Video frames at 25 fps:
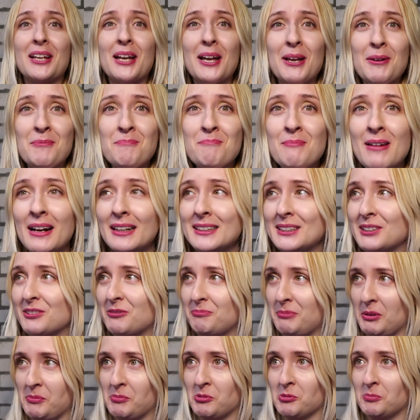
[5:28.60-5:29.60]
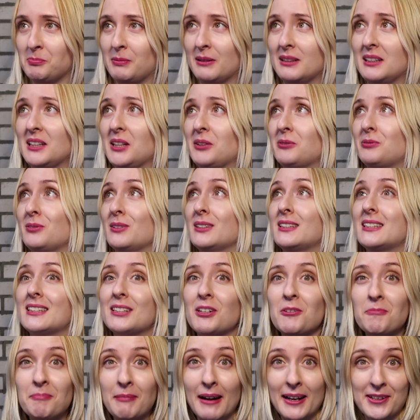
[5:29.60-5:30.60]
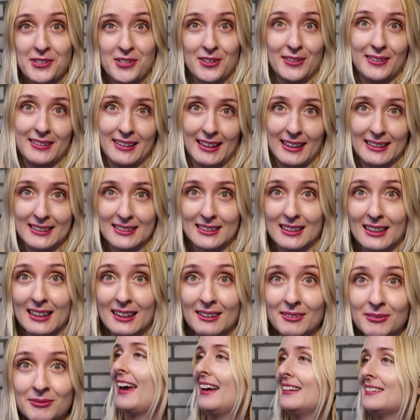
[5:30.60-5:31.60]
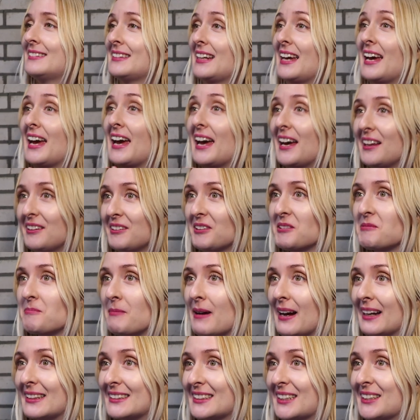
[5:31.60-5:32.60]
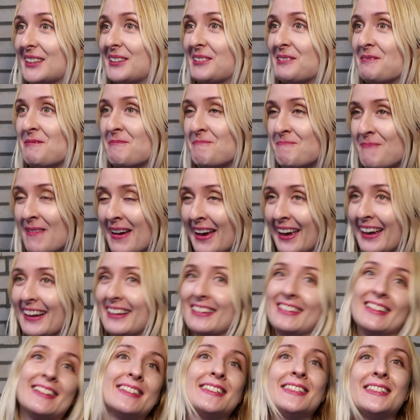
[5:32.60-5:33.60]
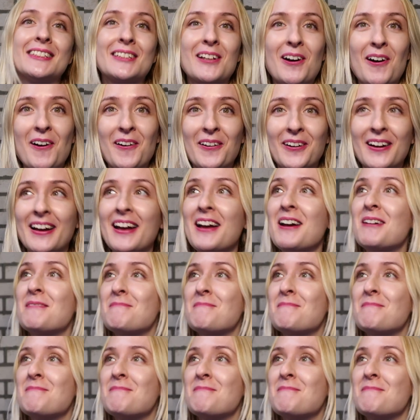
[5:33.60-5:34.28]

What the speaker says: a mass of people believe so much in Tesla and Elon Musk to make the stock